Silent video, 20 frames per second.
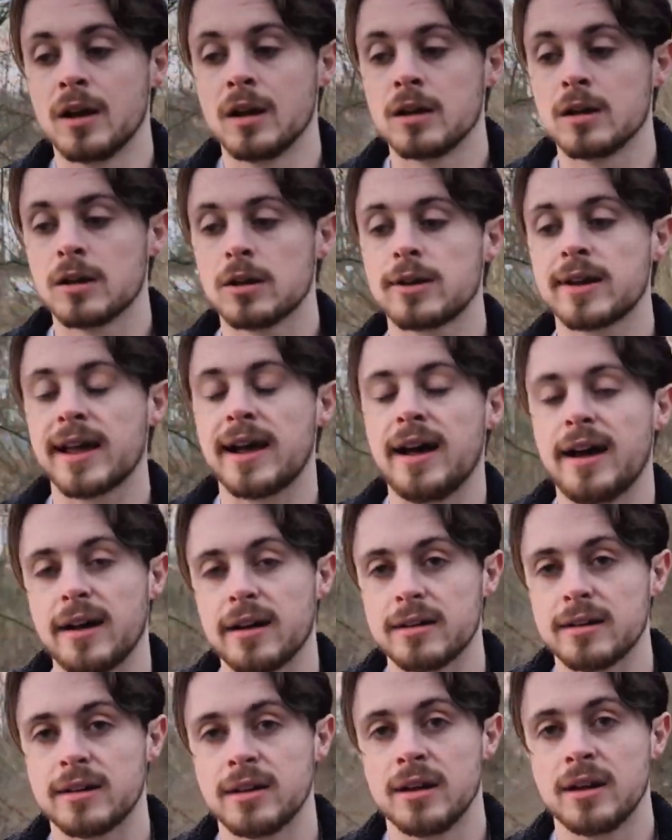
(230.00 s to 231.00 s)
Look at
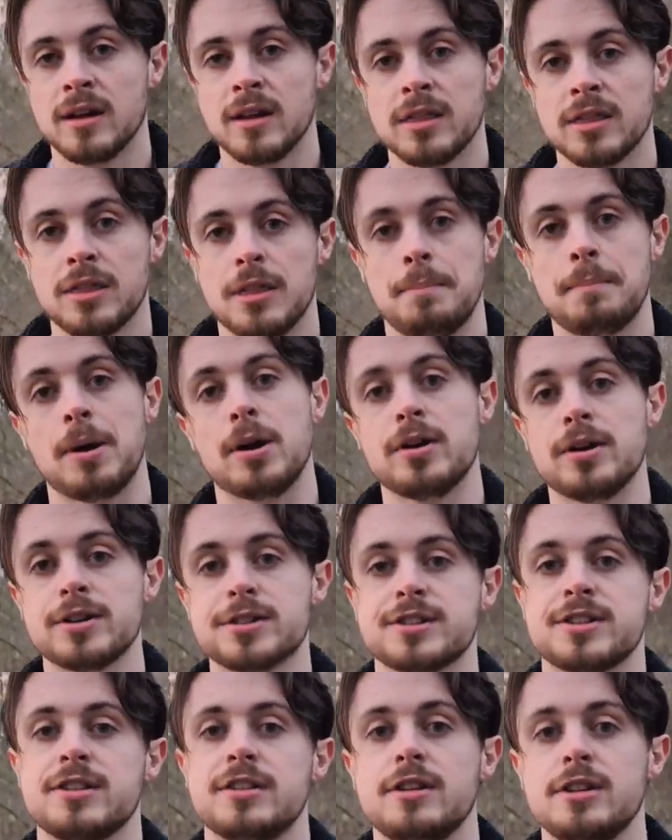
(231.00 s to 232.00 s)
the
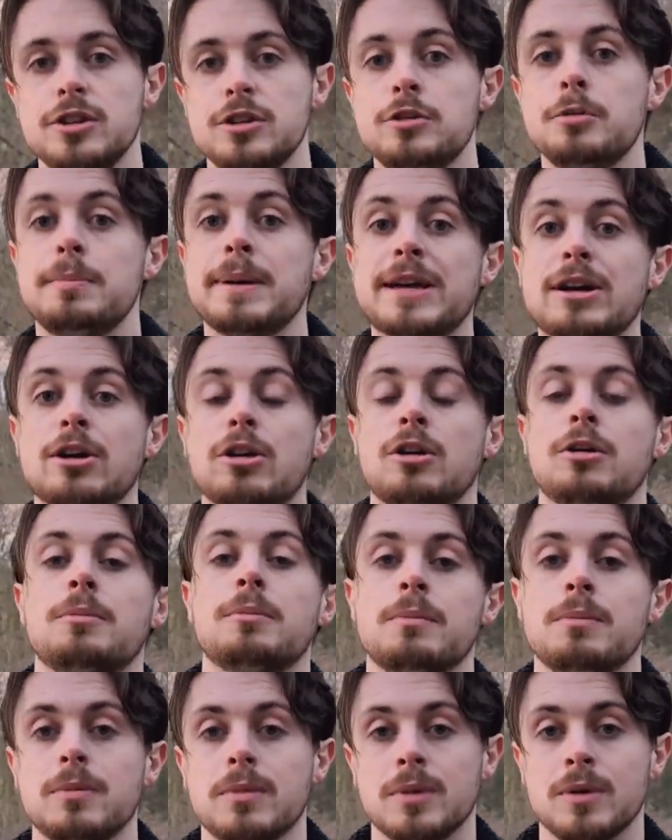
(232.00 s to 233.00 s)
person that you
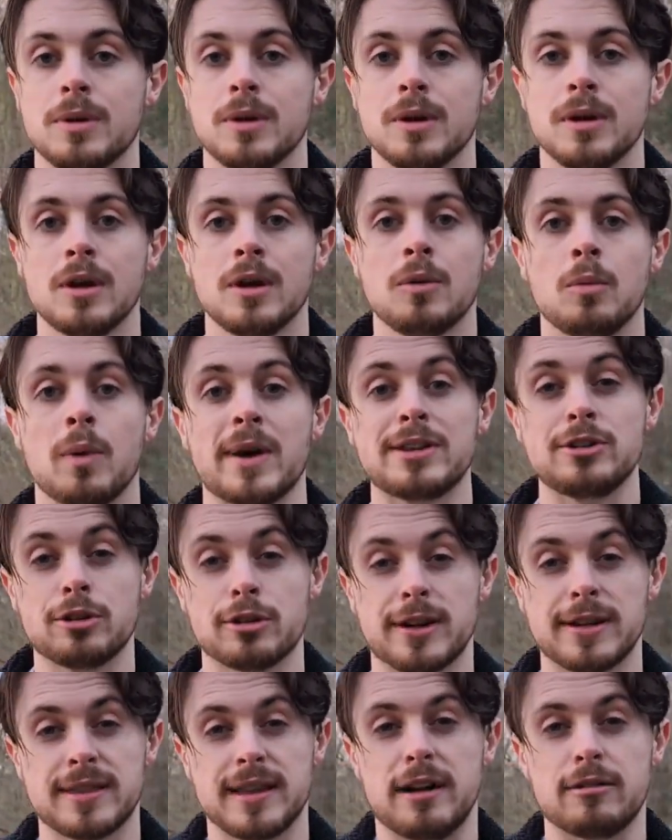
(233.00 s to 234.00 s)
become when
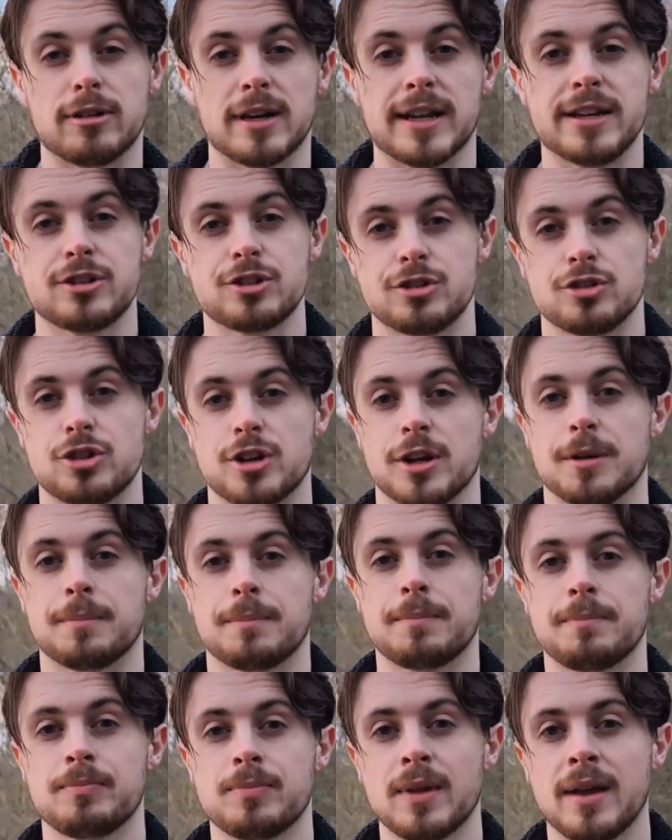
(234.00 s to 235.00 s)
you're in that relationship.
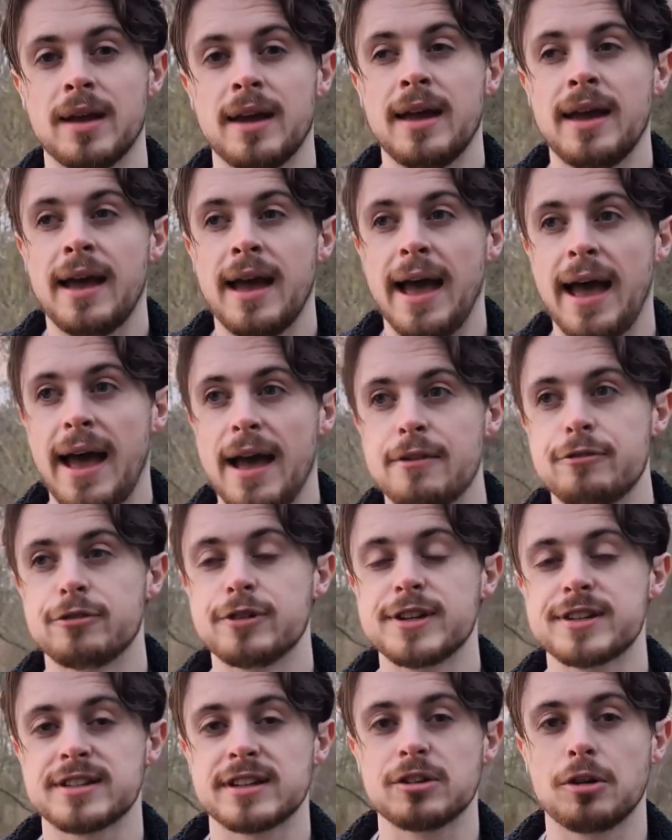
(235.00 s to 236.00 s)

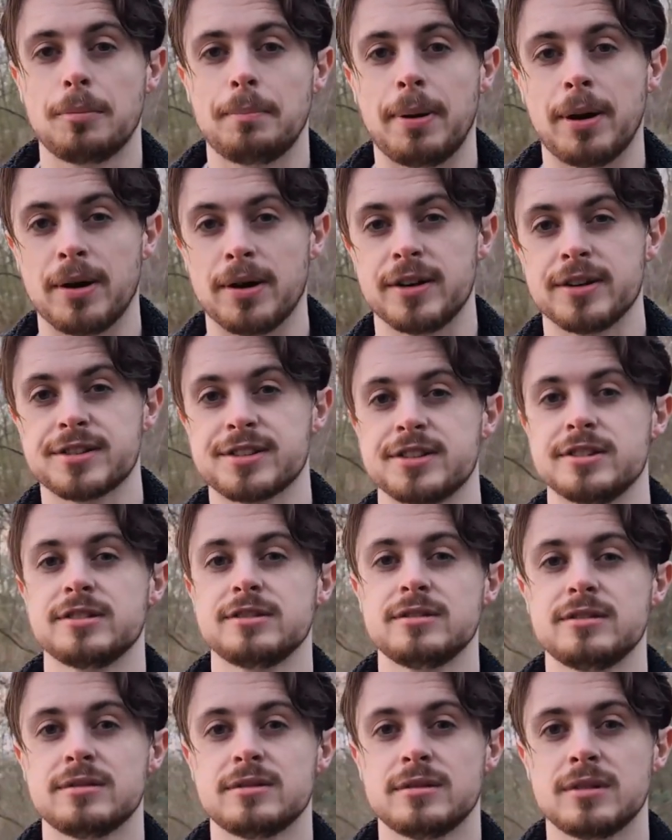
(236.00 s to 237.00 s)
Every single
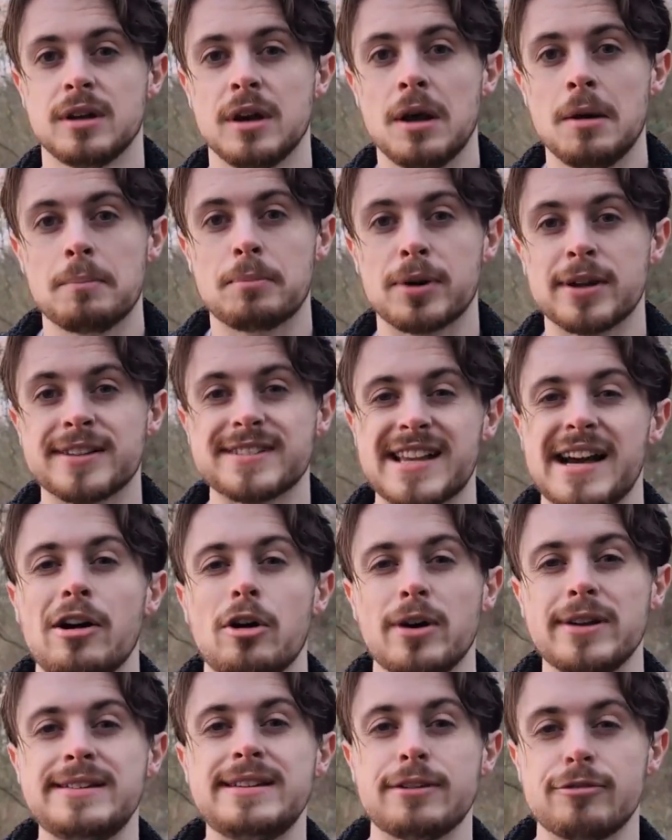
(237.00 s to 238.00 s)
person brings
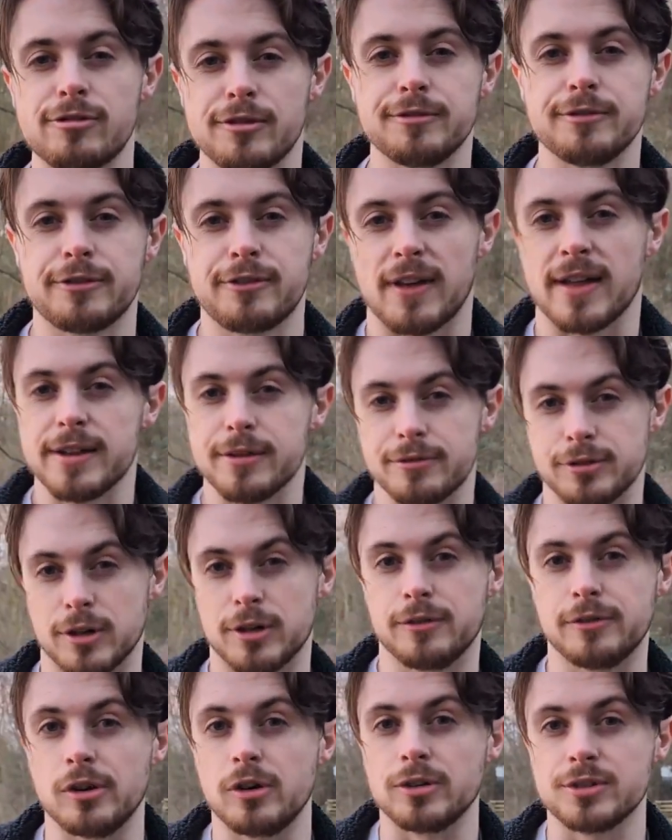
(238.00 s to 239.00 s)
out a different flavor
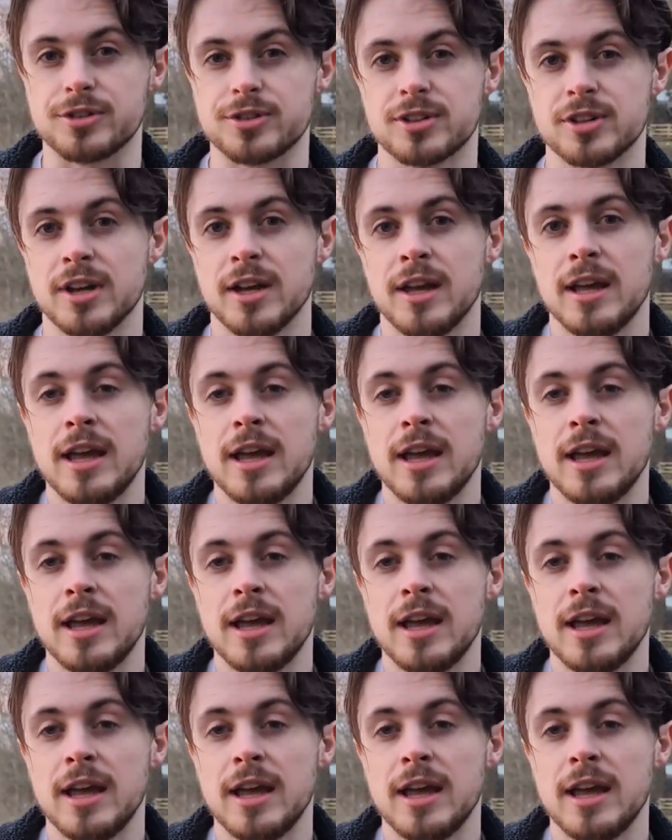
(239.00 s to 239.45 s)
of us.